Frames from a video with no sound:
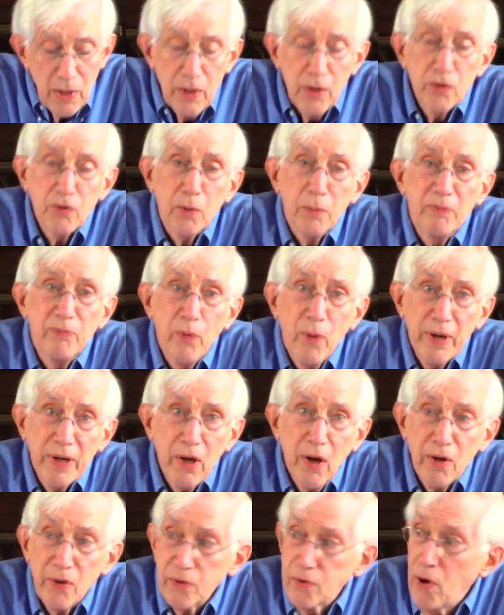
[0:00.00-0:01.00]
So before
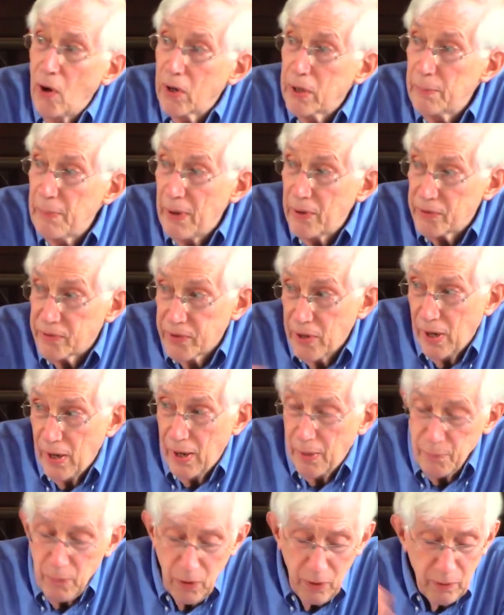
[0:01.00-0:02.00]
I talk about
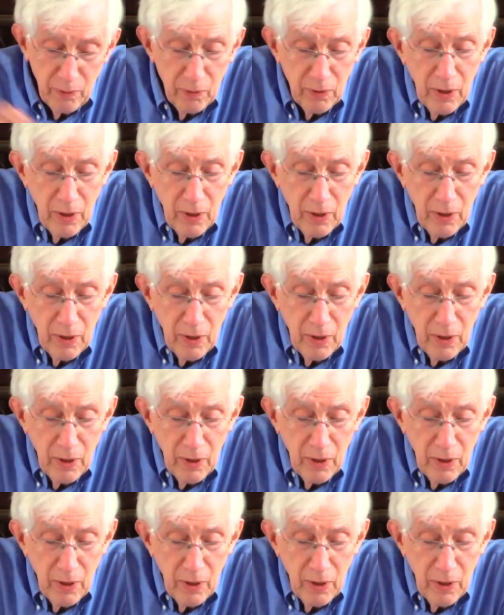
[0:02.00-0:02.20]
Tom,